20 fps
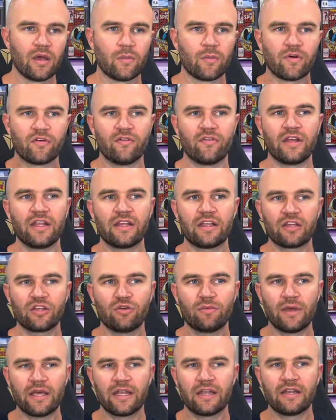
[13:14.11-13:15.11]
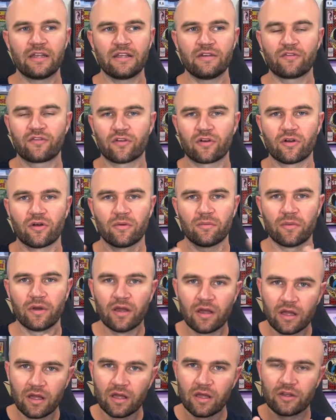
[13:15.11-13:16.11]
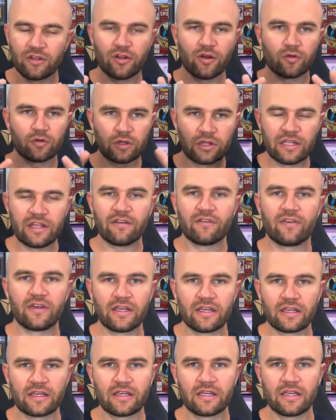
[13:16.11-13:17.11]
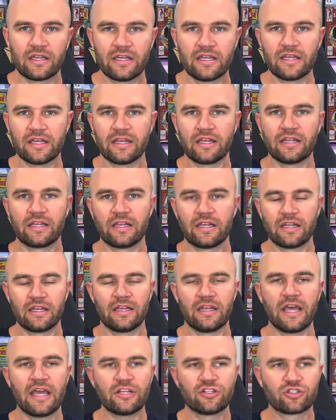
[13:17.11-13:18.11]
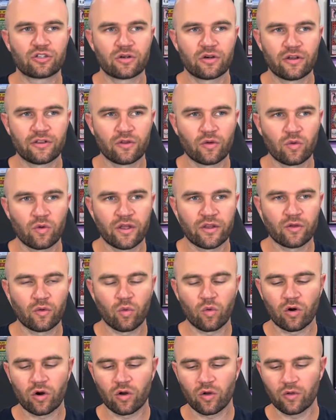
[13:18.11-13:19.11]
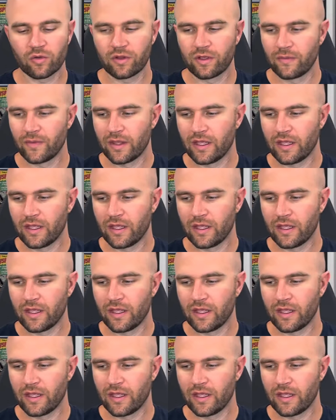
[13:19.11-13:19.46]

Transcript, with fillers: preventing humanity from, you know, living in nature and the, in the world.